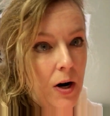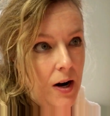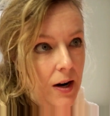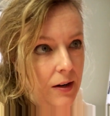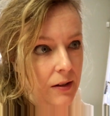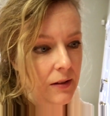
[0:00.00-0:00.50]

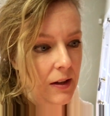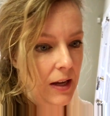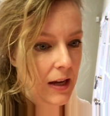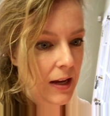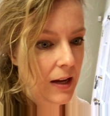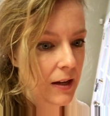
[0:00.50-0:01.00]
parks,
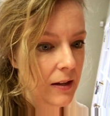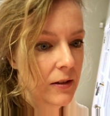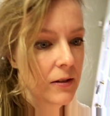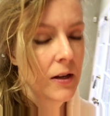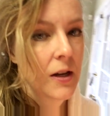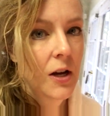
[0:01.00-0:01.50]

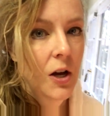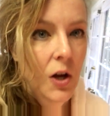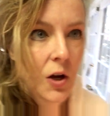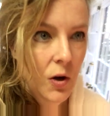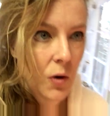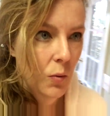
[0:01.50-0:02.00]
and
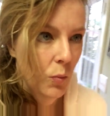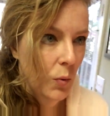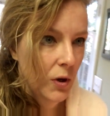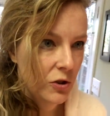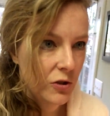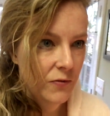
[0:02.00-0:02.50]

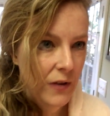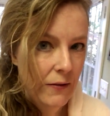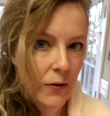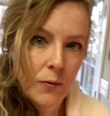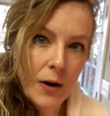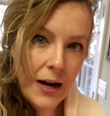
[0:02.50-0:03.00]
what's your
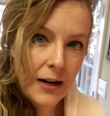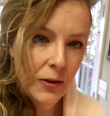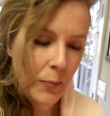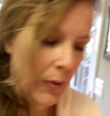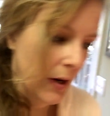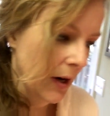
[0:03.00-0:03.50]
favorite ride
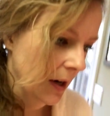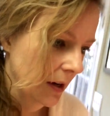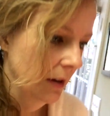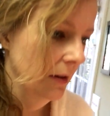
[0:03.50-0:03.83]
at the park?